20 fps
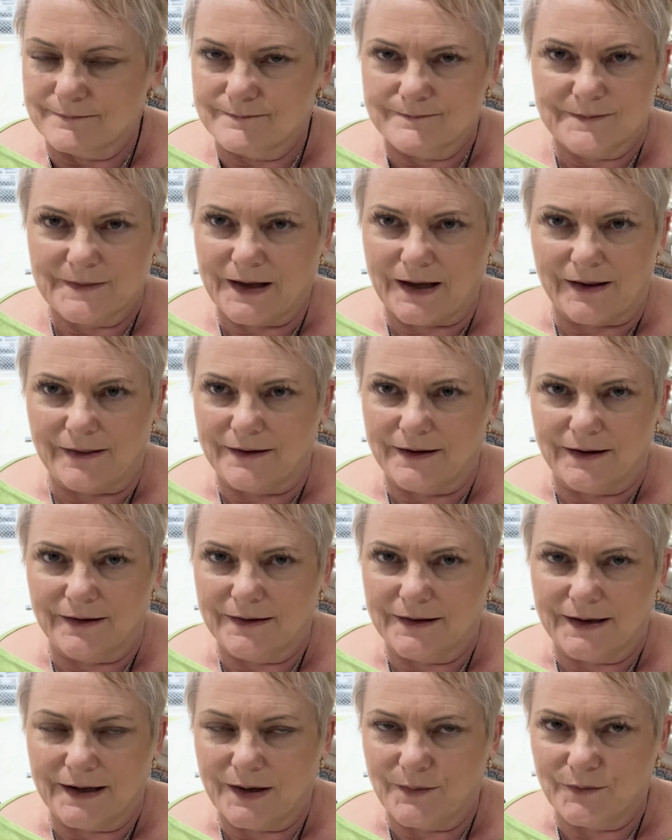Can't think of
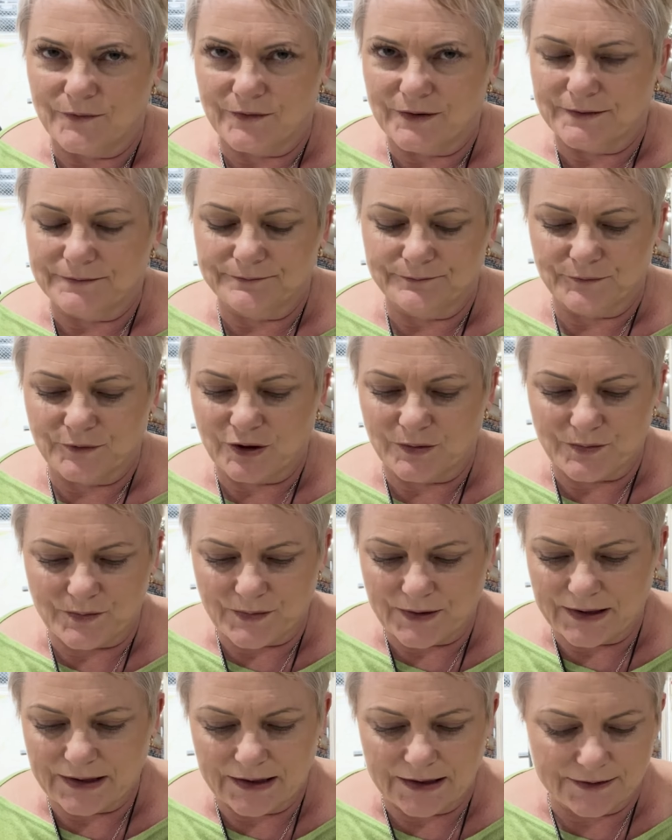the name of it. Top of
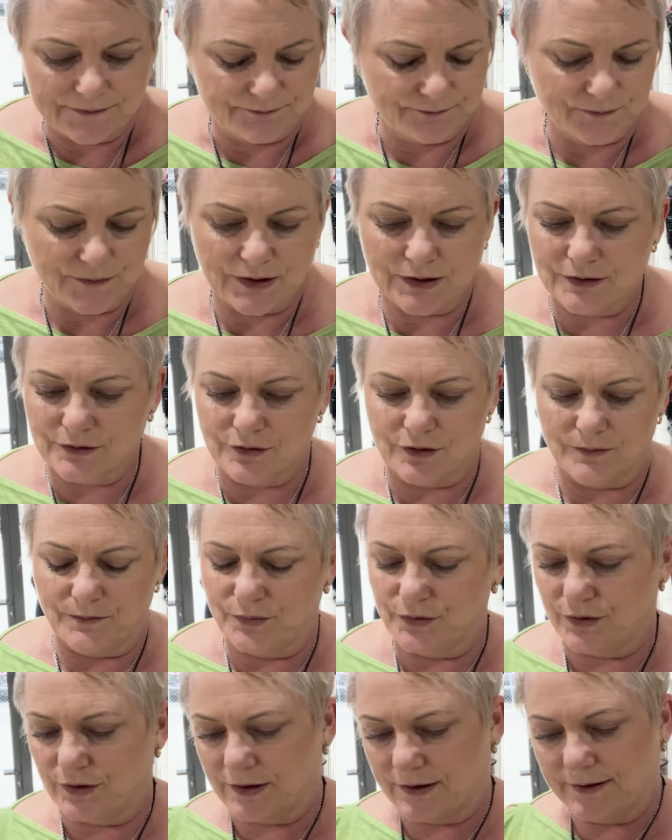my head. Gone
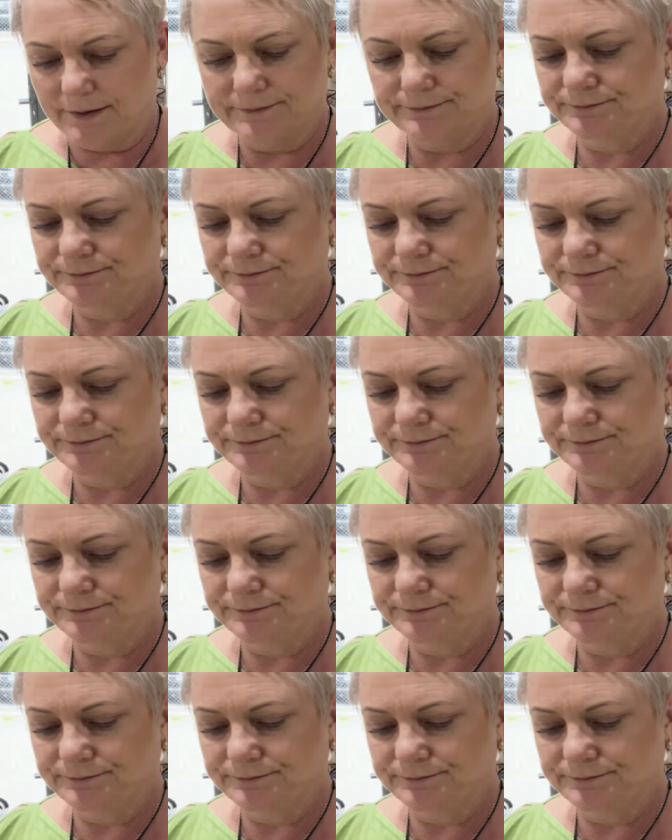burger.